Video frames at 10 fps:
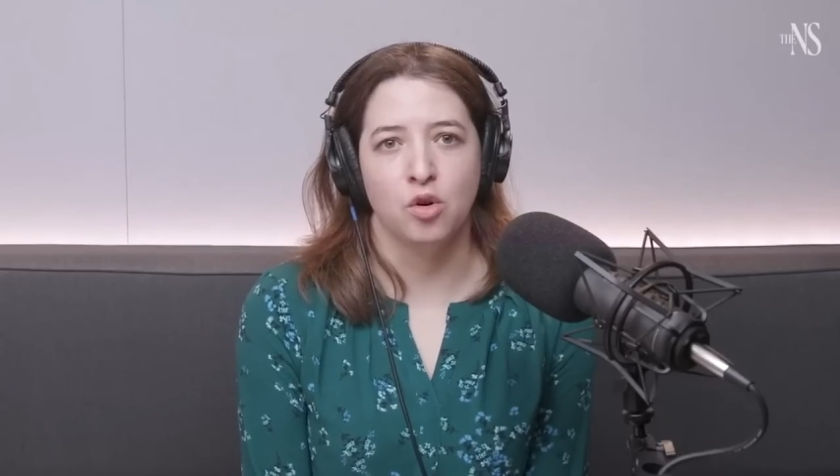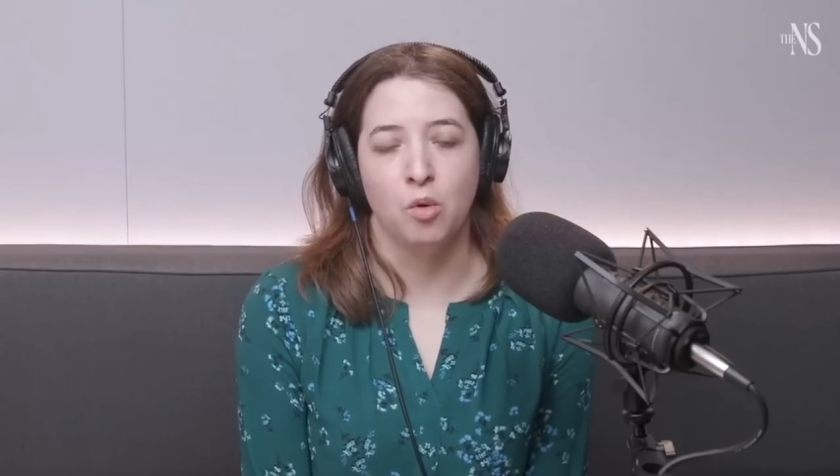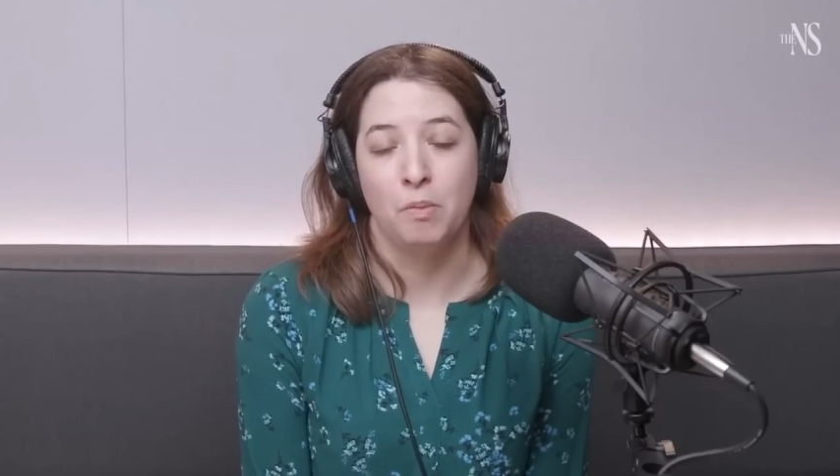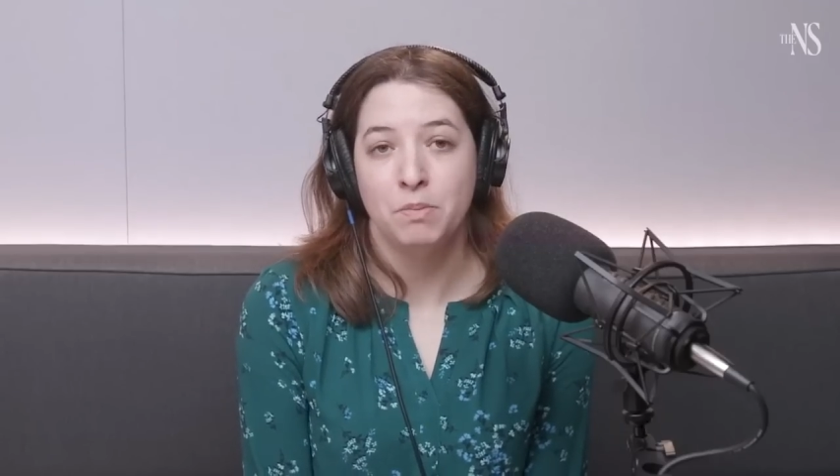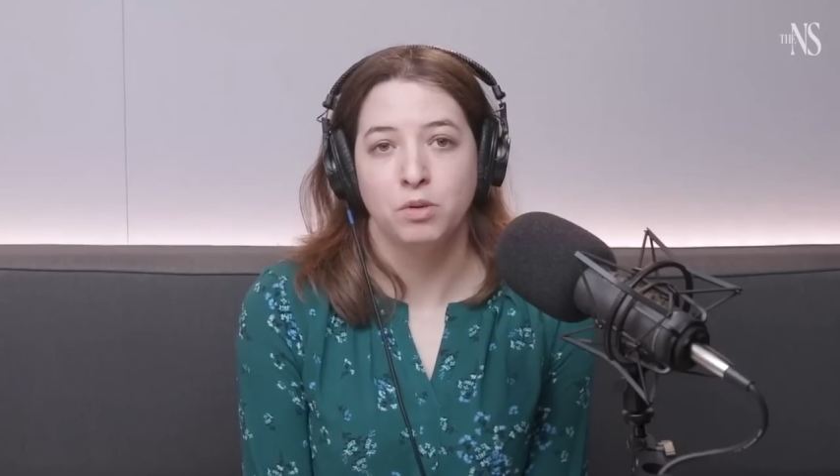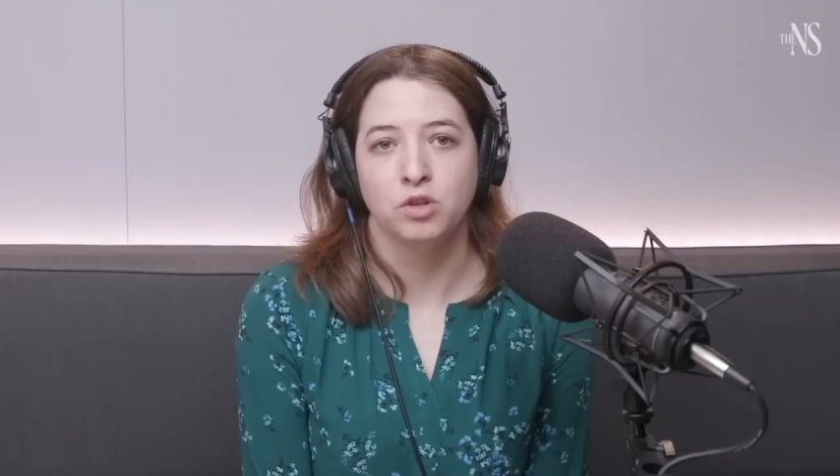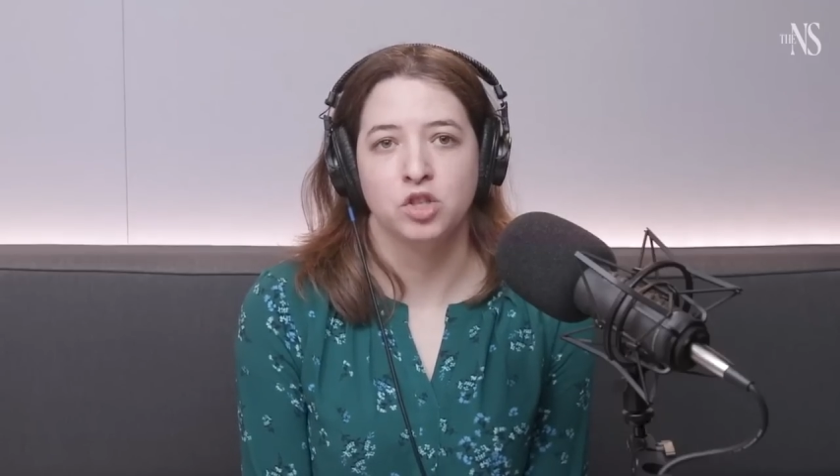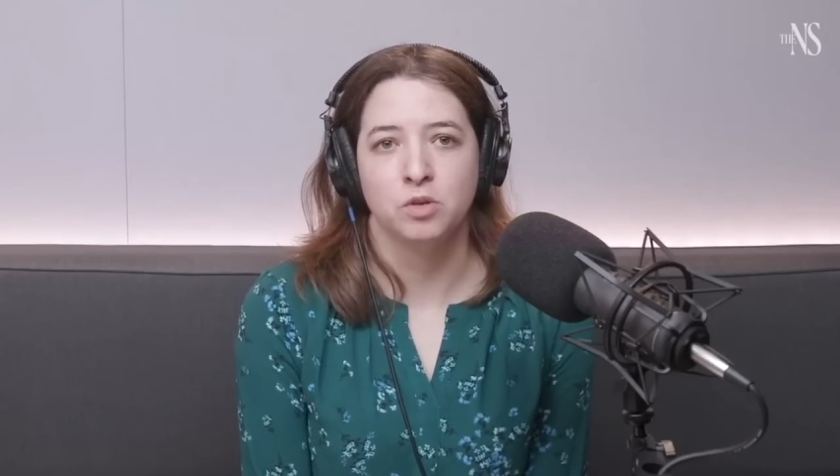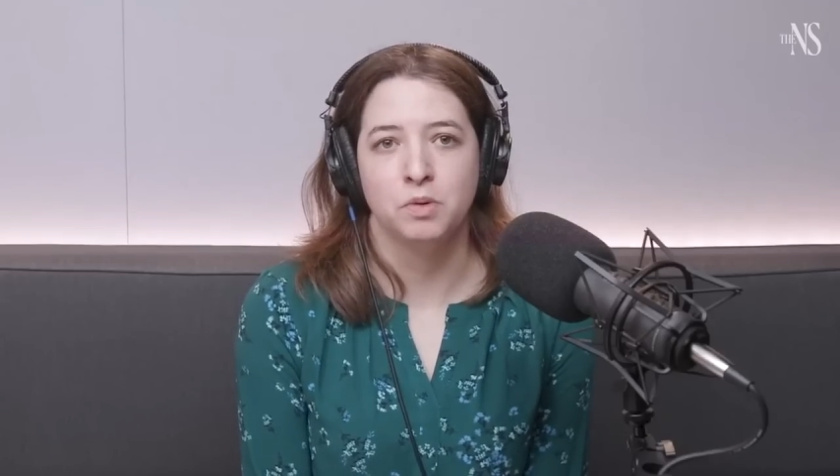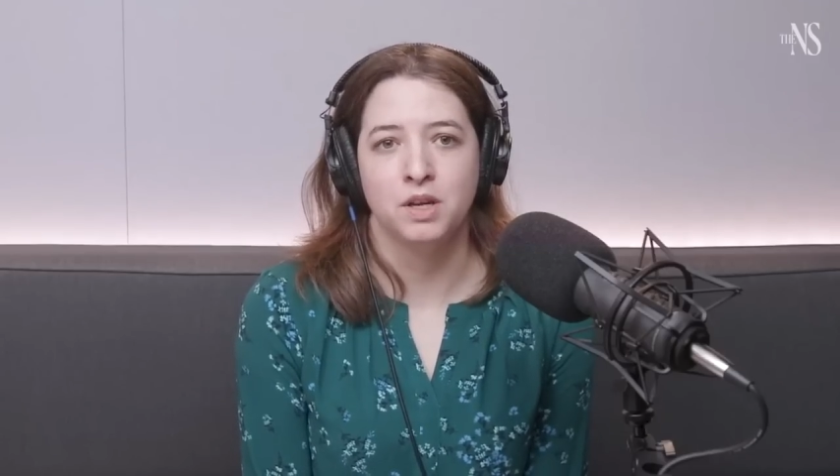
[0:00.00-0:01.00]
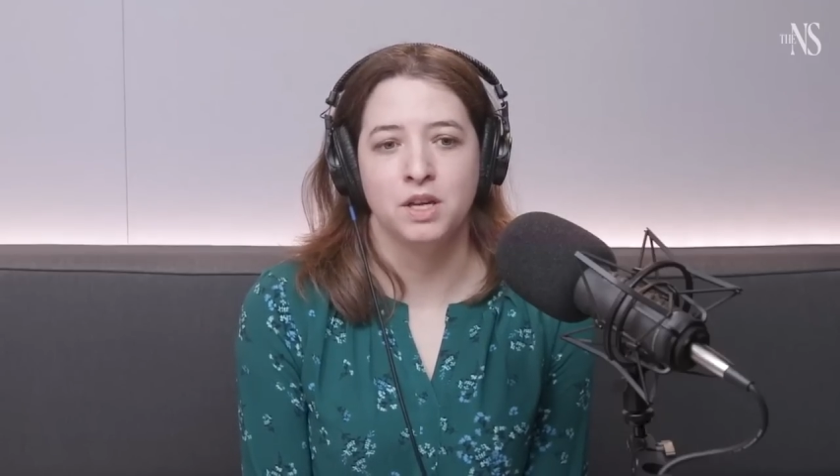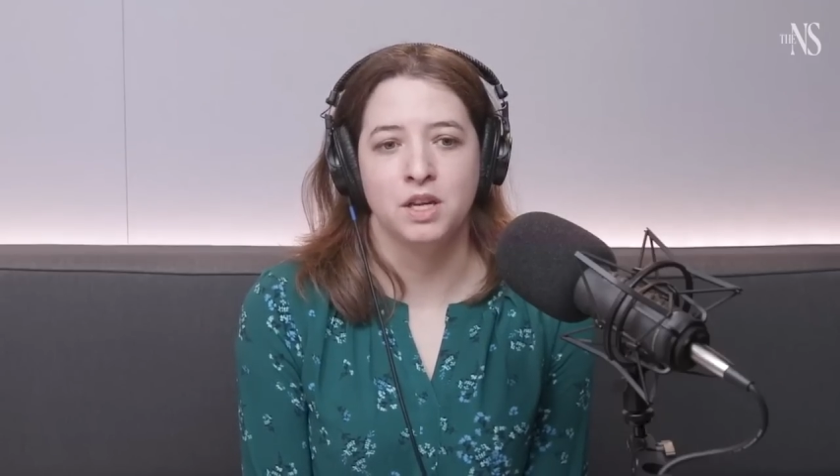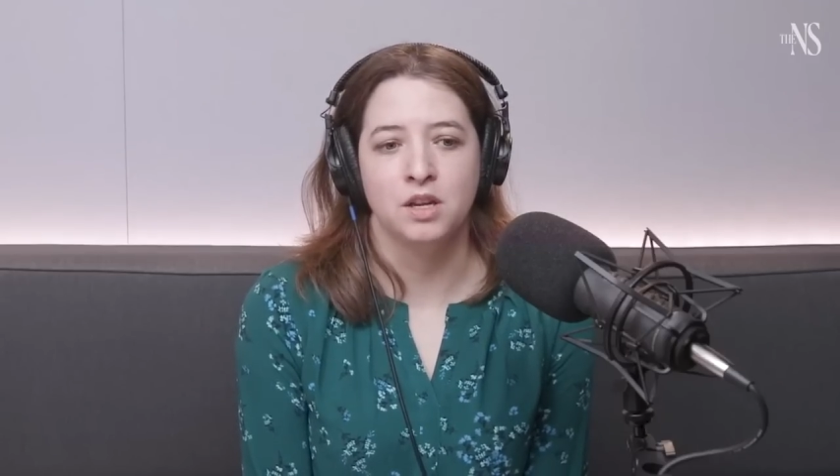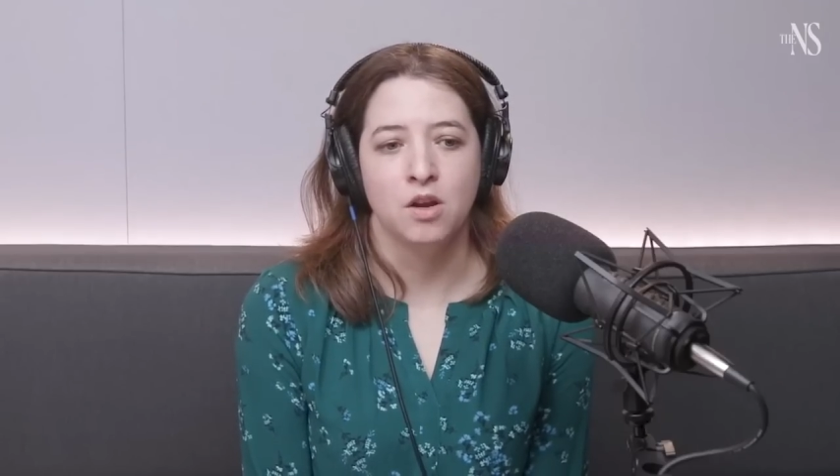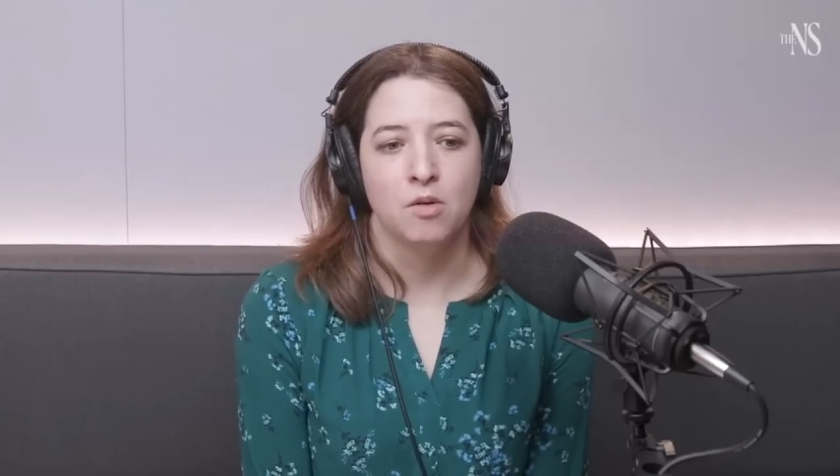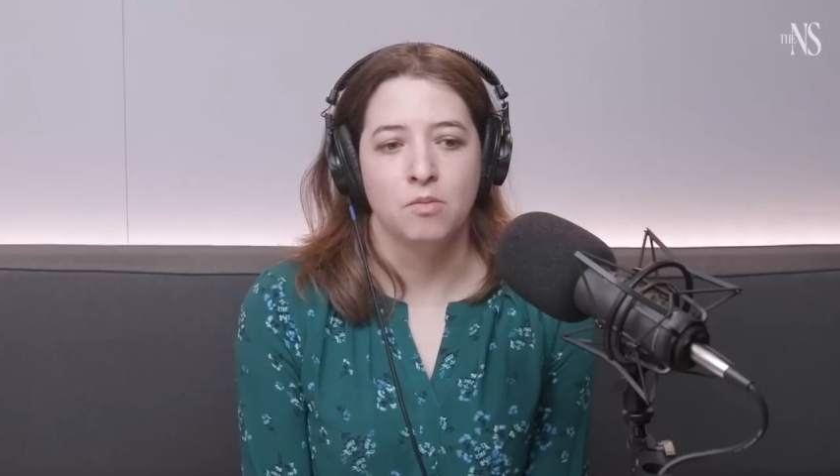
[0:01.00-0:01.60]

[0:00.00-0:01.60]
or people should be